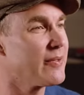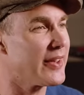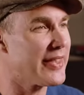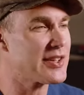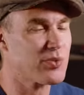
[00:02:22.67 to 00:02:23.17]

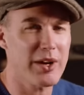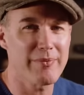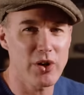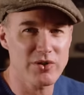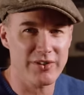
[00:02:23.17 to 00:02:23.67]
And that's where
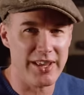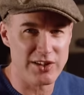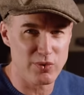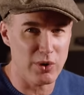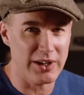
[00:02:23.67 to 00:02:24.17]
most of that
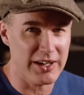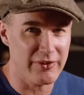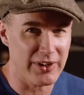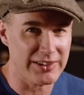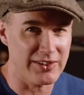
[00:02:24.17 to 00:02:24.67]
swirly
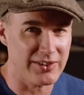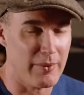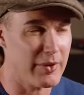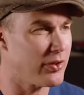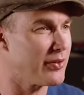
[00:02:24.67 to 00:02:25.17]
effect is
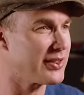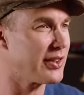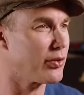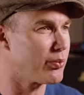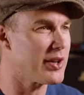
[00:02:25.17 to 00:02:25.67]
coming from. There's
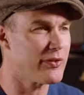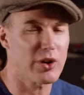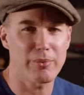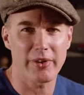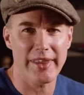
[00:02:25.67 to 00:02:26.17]
a little
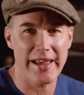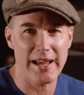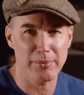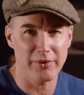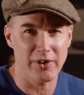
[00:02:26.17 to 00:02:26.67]
reverb on that
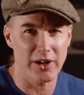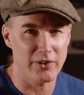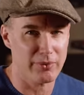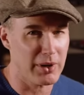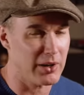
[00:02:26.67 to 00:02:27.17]

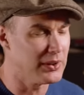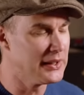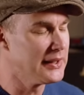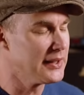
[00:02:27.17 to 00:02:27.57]
amplifier as well.